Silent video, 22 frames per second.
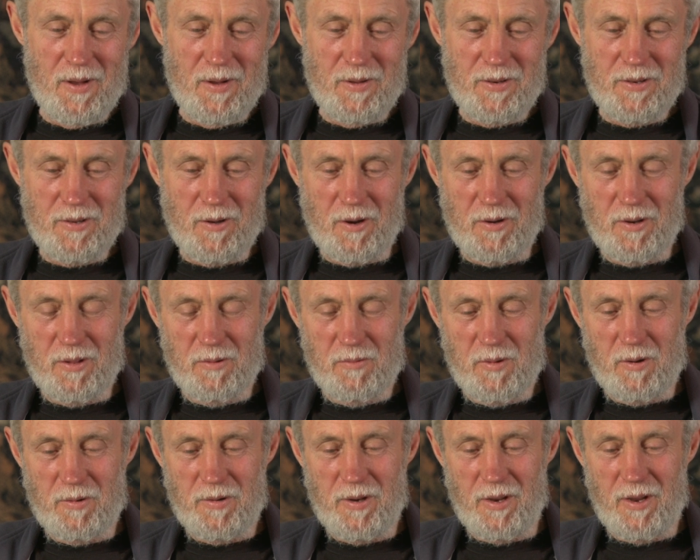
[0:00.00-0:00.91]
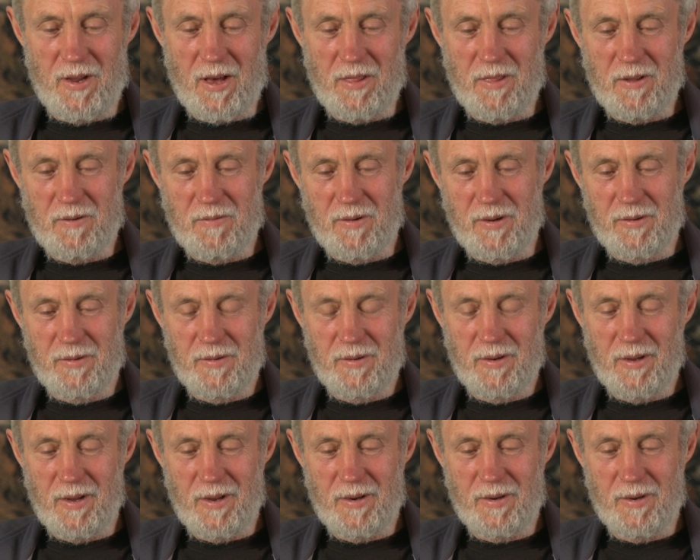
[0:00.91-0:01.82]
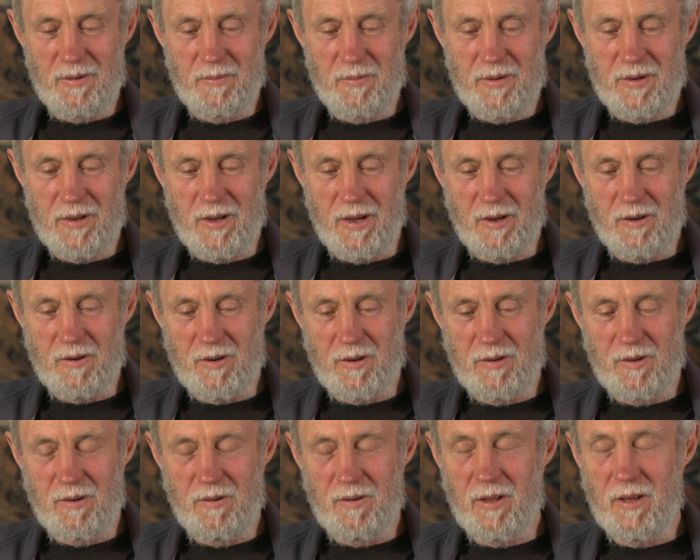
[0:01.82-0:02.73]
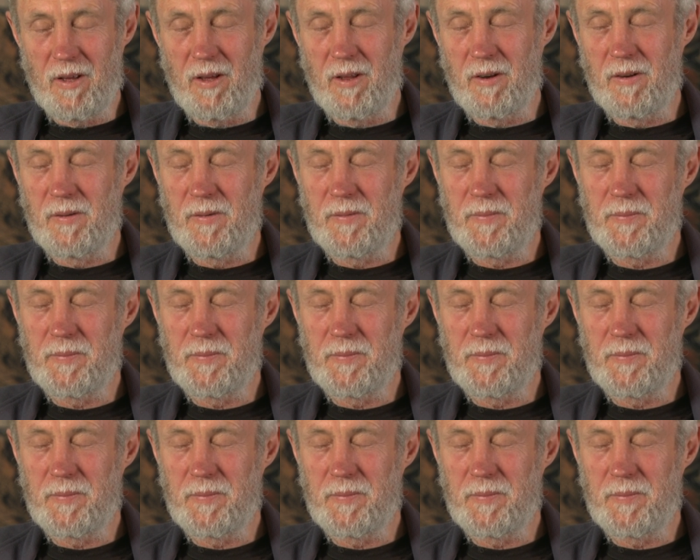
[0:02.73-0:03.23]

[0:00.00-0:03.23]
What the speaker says: side of the world to the other and take on a new land.